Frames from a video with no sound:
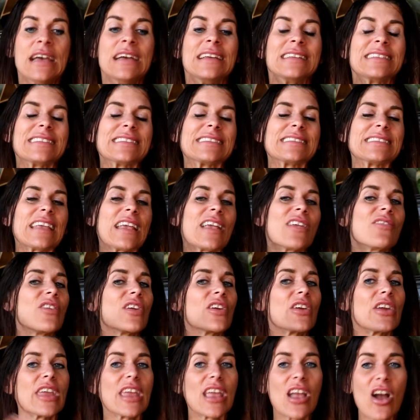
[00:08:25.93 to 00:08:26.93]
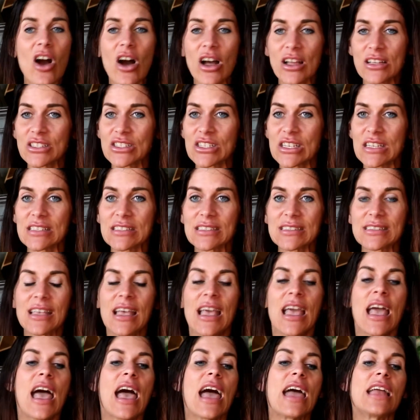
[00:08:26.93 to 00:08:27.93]
to stay very conscious
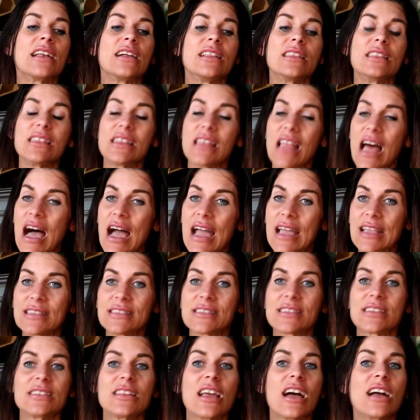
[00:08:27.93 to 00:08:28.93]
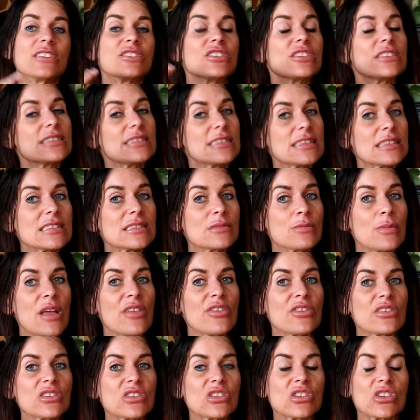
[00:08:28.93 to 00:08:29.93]
and aligned to not just this
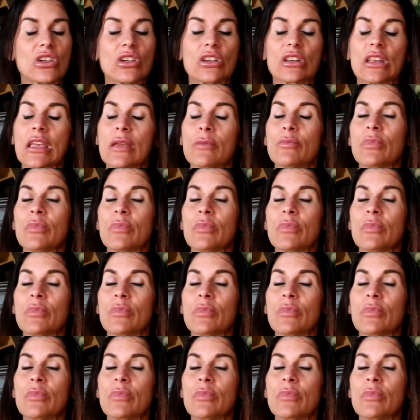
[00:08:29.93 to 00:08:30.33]
month's journey,